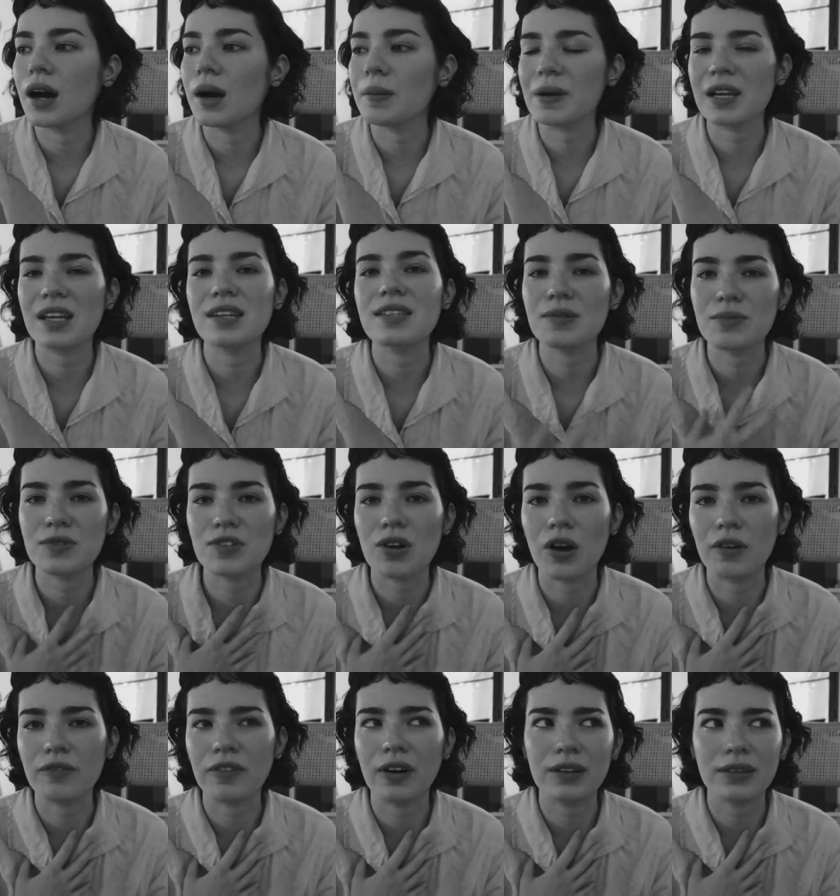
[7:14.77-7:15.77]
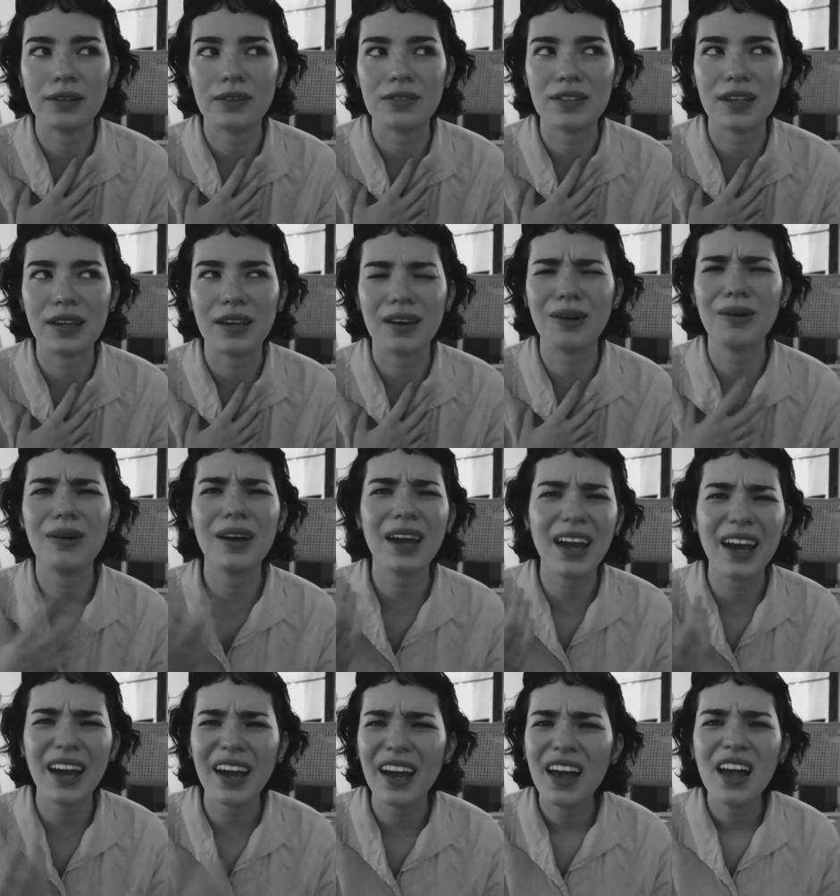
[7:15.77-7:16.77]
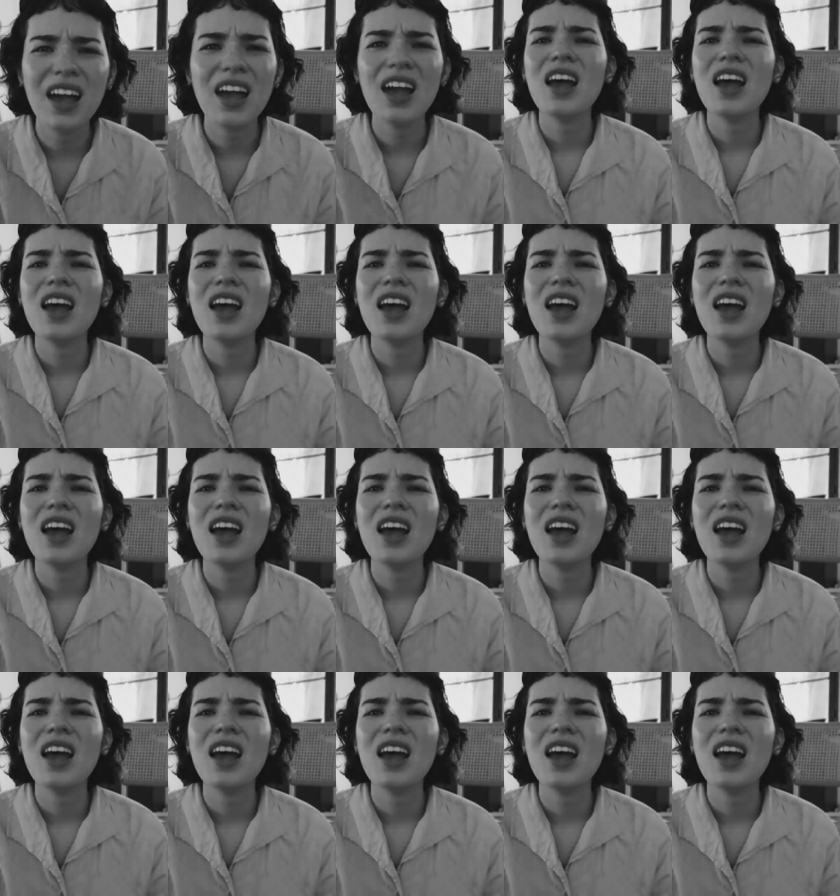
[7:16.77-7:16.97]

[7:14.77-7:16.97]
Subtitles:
because it was our fault. And I was like, okay.